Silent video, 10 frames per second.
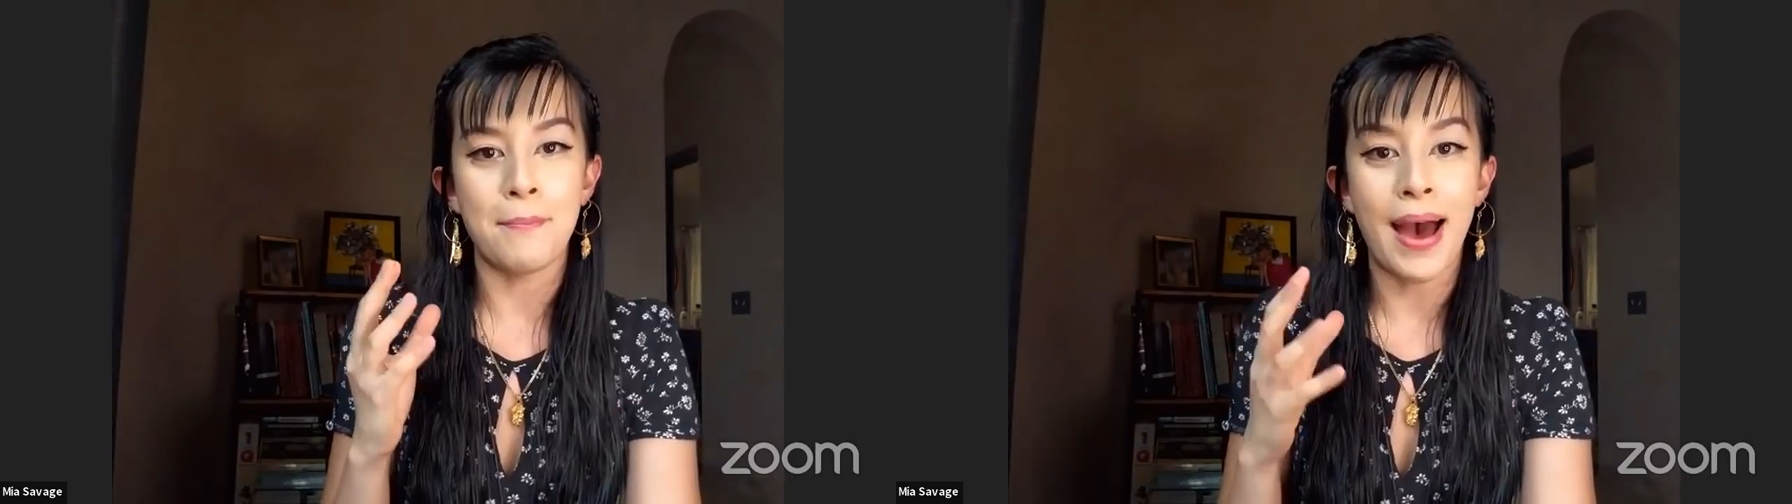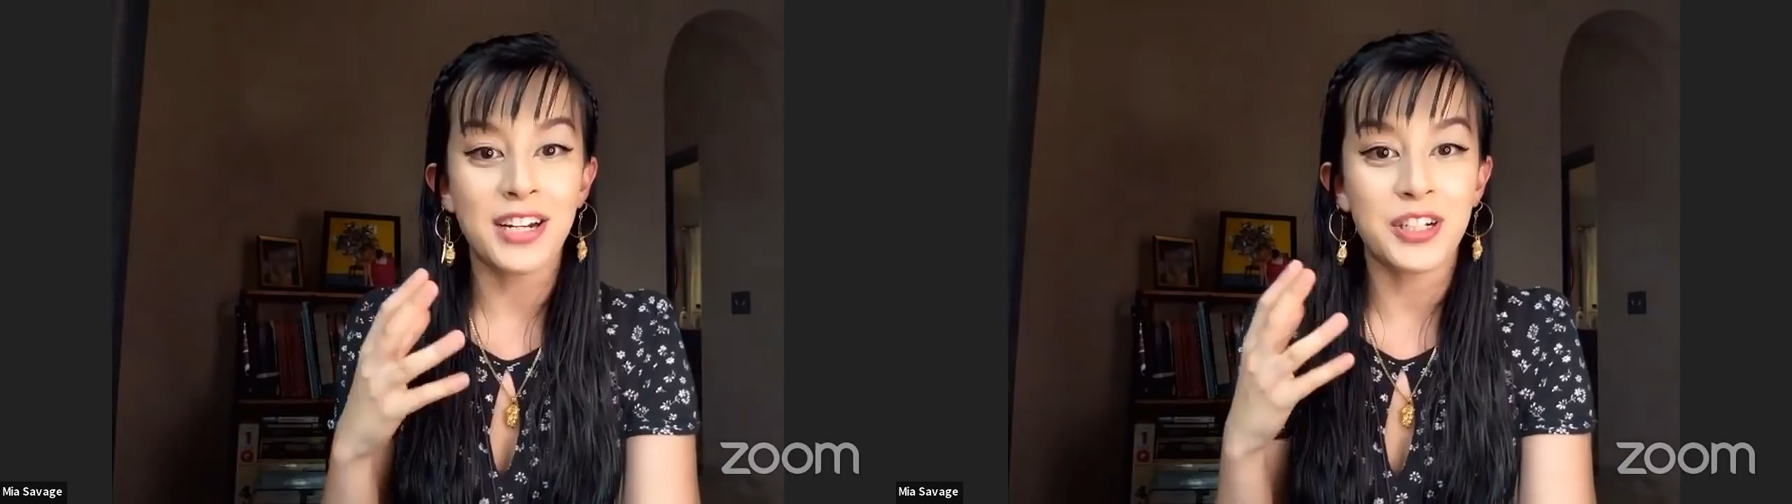
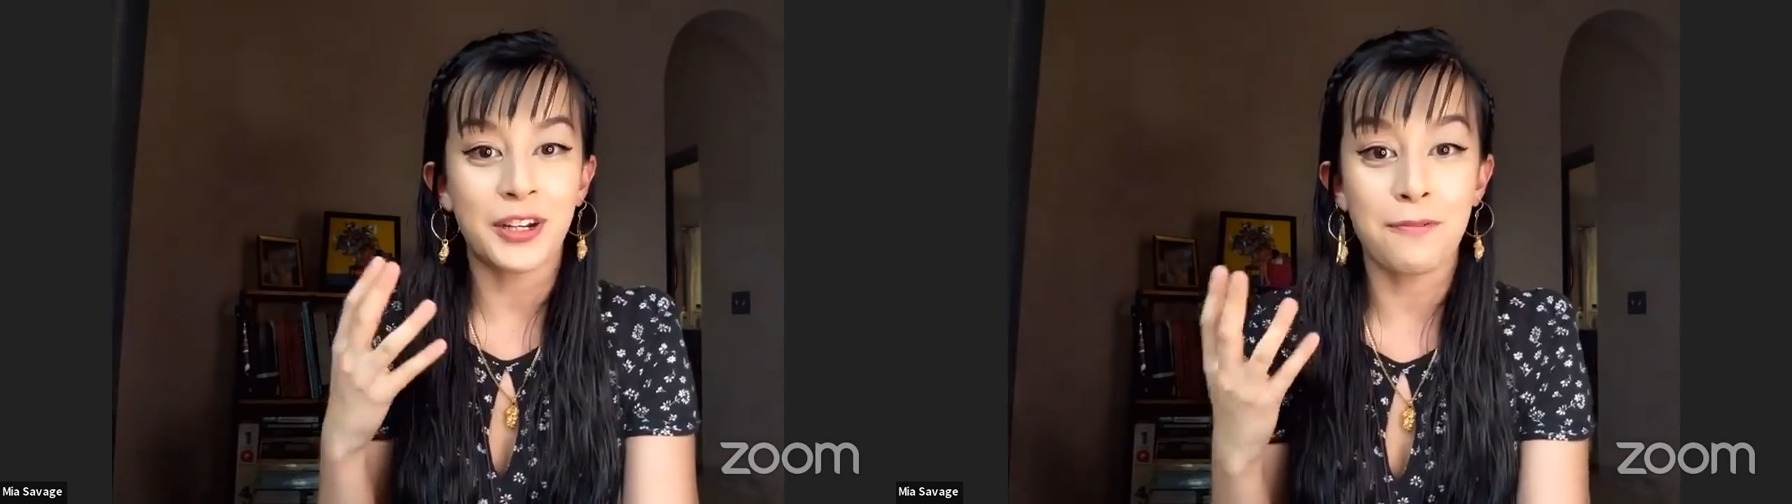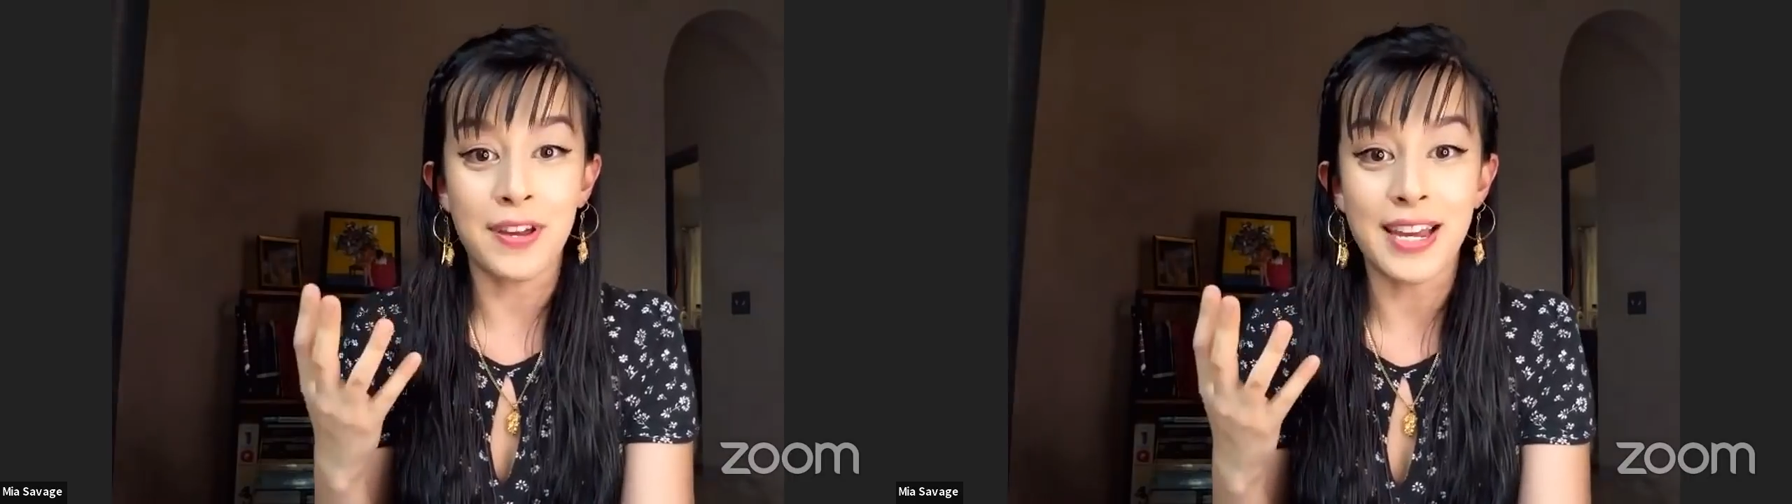
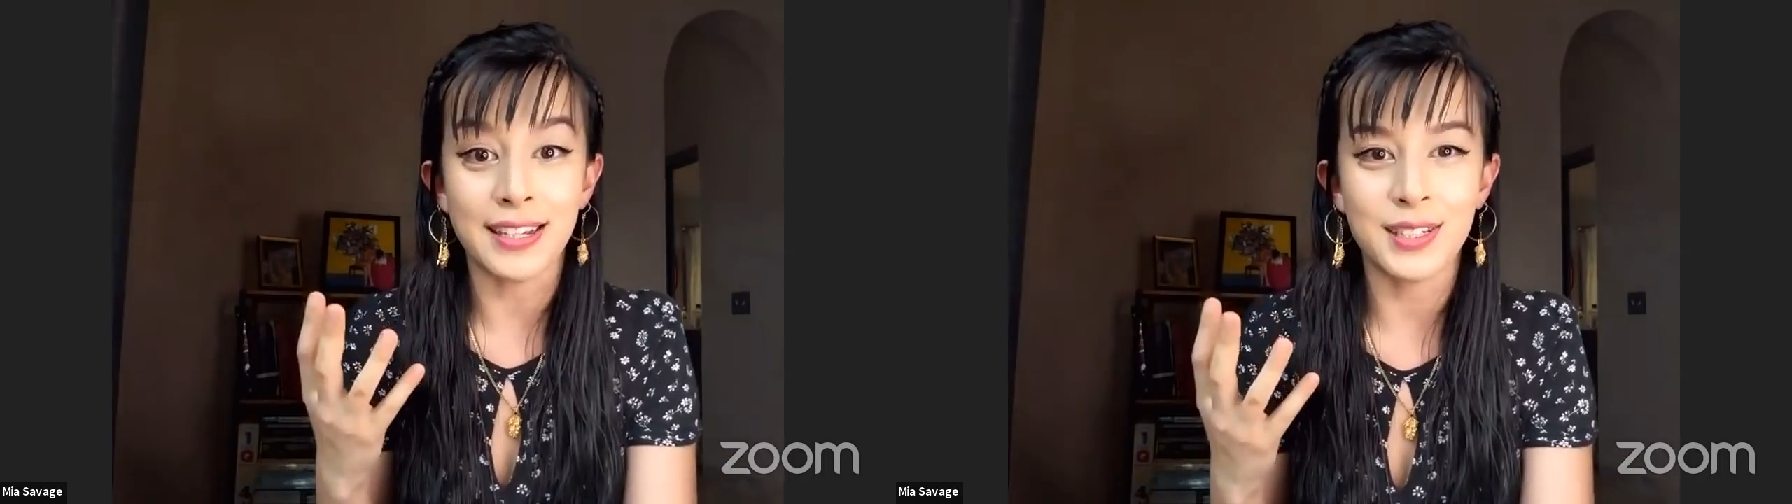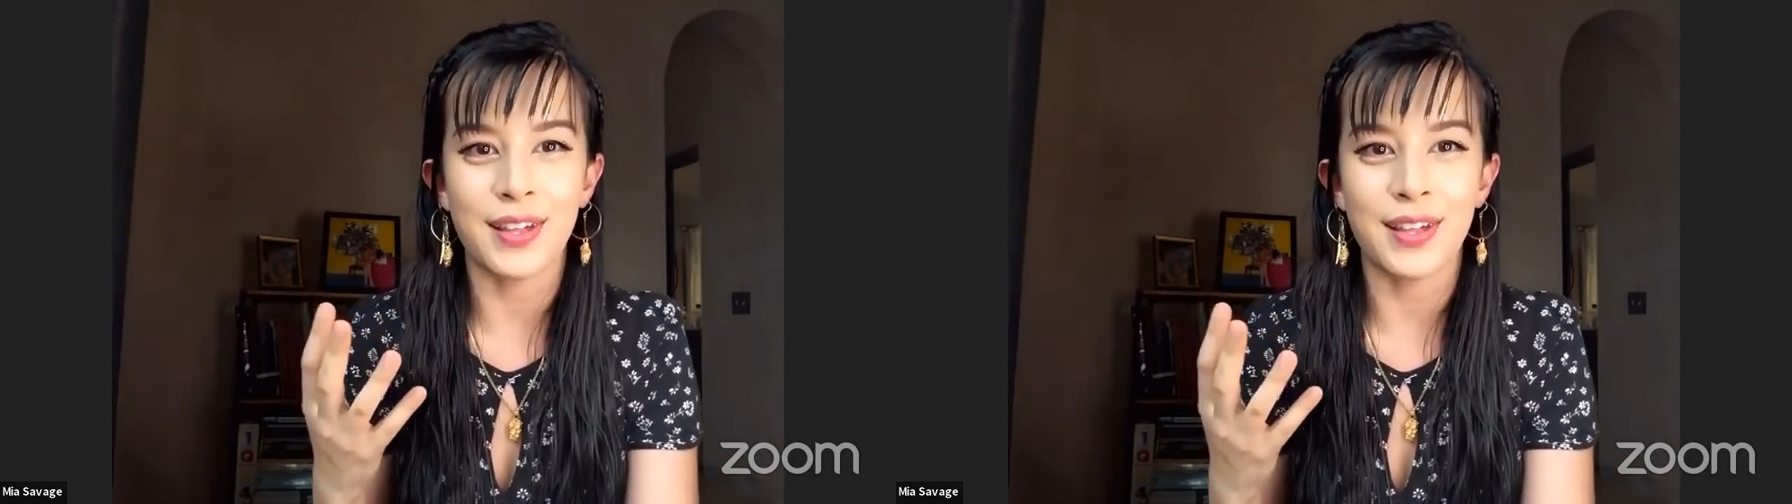magic feast